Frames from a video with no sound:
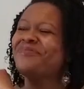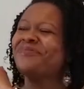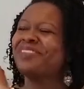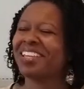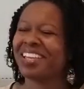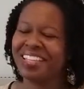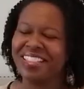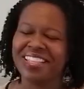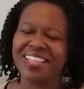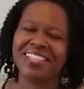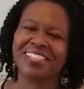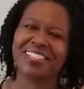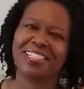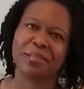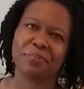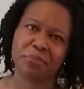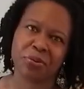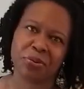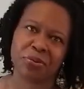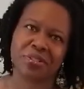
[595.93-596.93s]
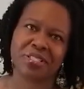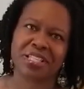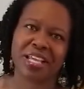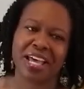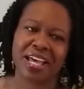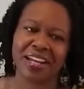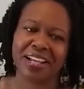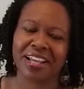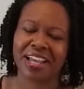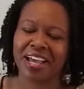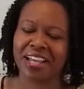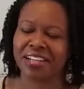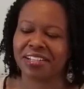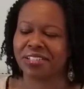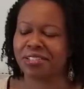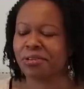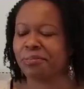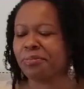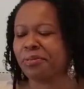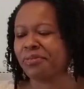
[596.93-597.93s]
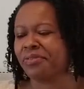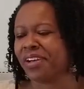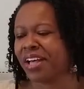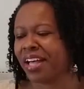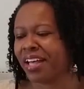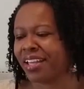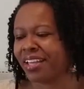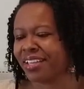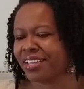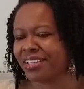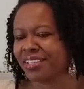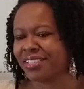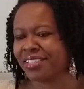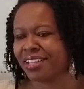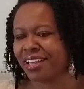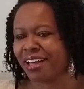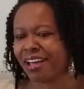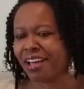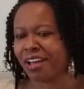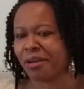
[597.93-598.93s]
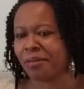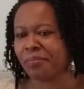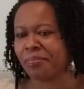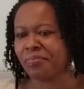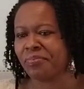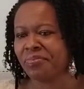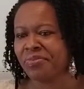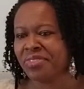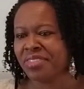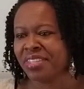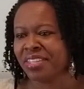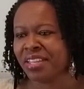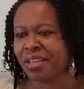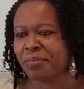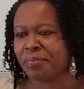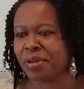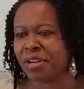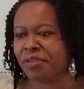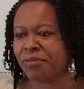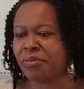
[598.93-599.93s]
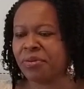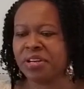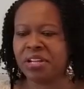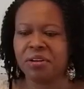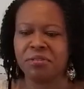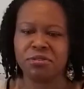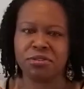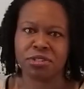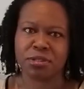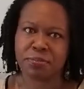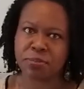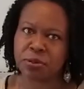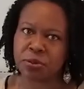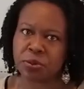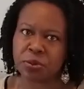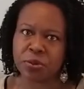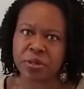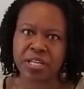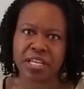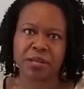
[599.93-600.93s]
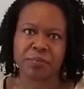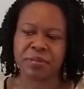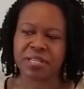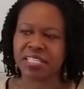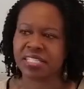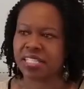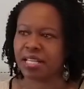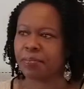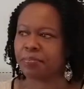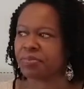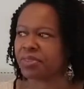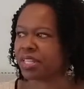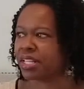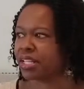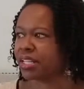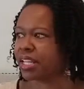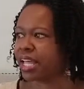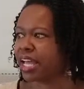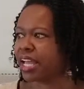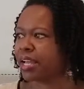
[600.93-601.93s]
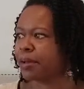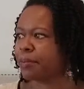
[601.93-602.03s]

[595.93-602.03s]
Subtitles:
And then sit poolside and kind of supervise. But if we don't do the pool, it could be something like